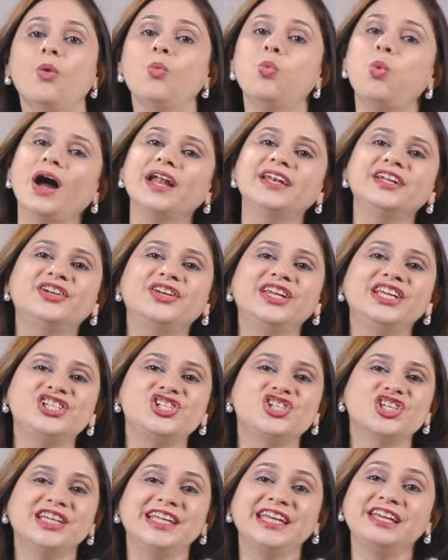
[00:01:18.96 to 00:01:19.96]
One green
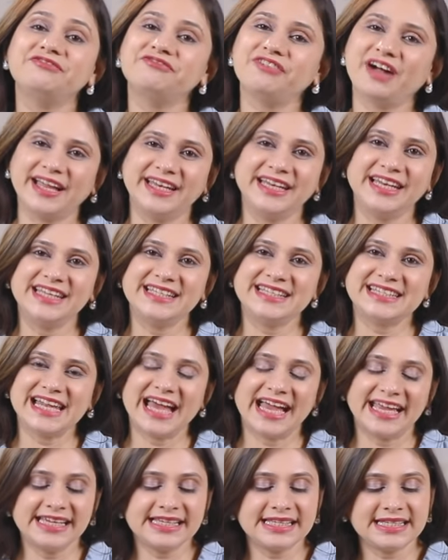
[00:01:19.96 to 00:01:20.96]
chilli finely
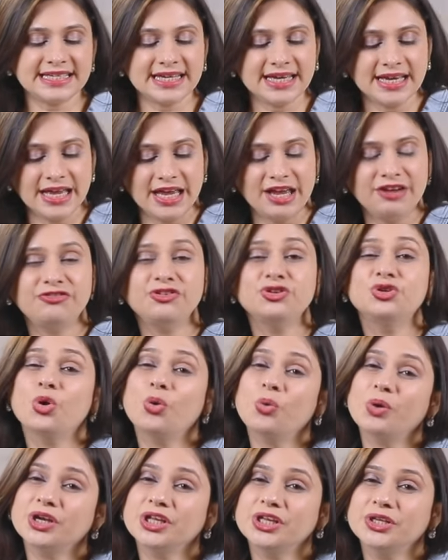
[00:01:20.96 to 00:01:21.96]
sliced. If you don't
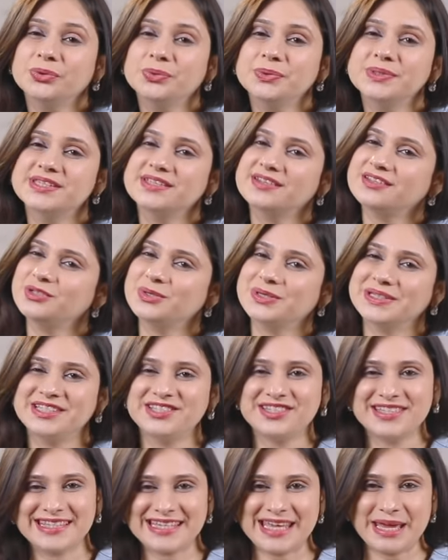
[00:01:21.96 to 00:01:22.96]
want to use it, you can
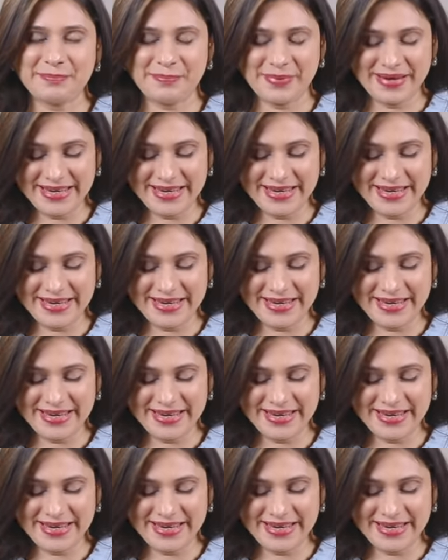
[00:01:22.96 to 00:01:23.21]
just skip